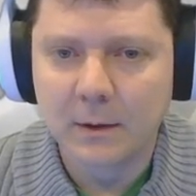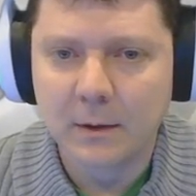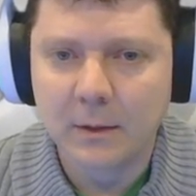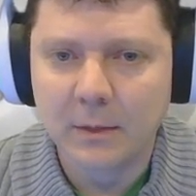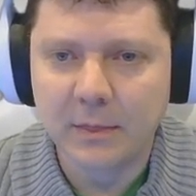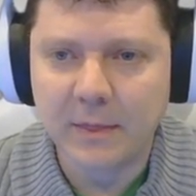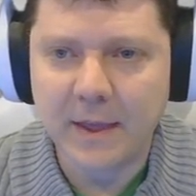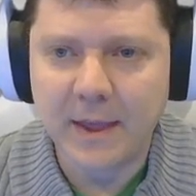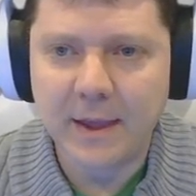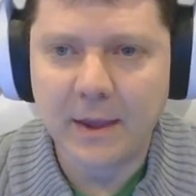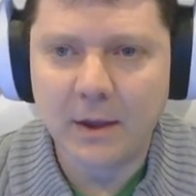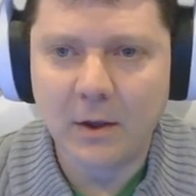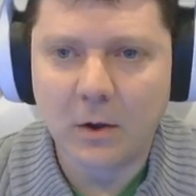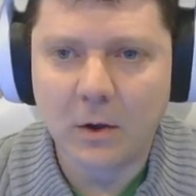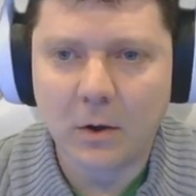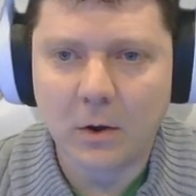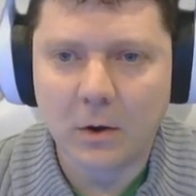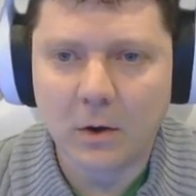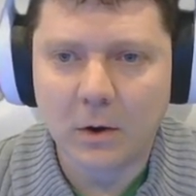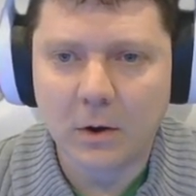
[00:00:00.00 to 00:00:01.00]
they
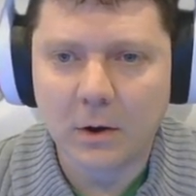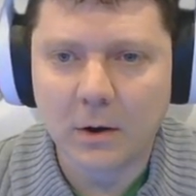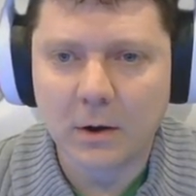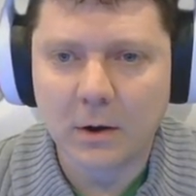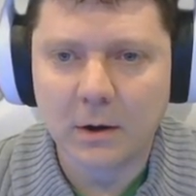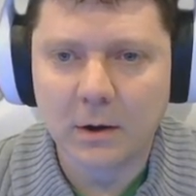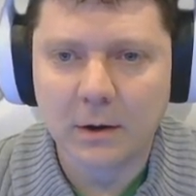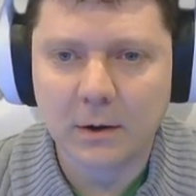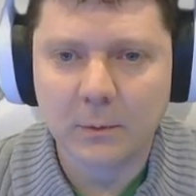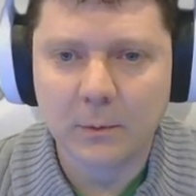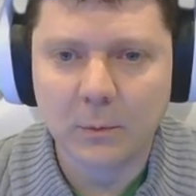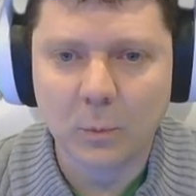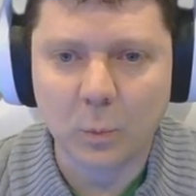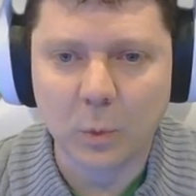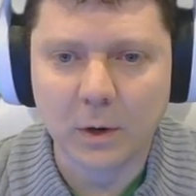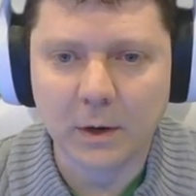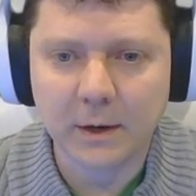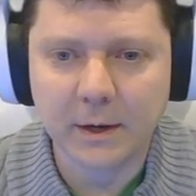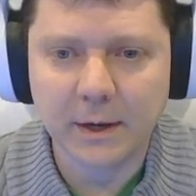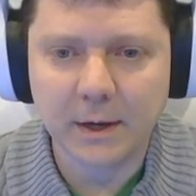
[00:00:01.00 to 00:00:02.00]
are
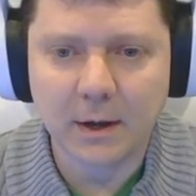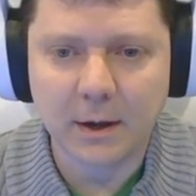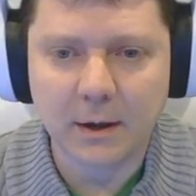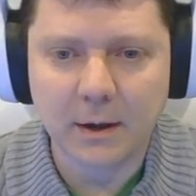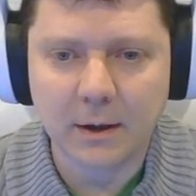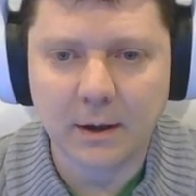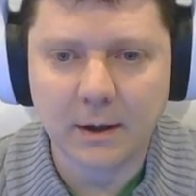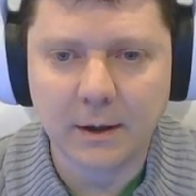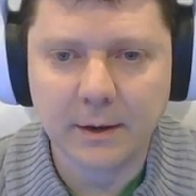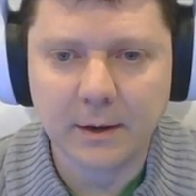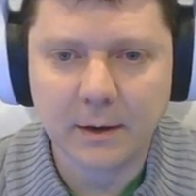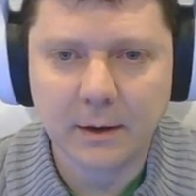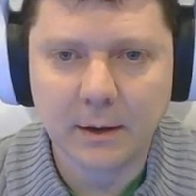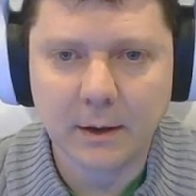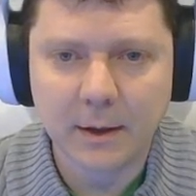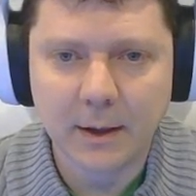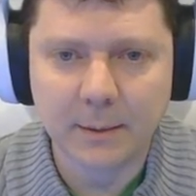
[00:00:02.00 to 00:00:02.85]
working on, I